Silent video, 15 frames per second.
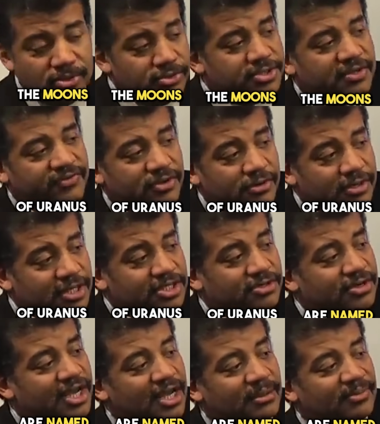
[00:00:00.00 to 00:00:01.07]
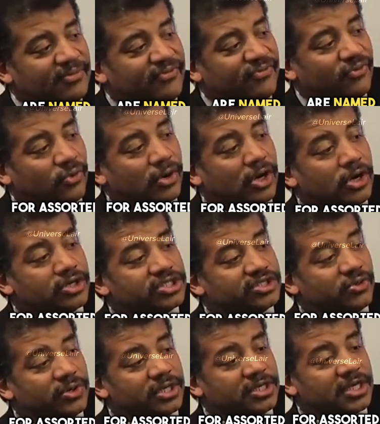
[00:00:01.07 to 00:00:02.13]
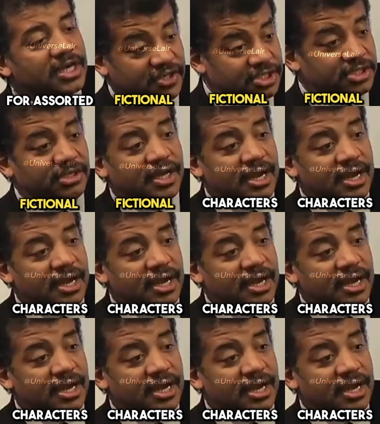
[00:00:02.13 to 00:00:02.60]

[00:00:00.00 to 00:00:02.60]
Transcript: moons of Uranus are named for assorted fictional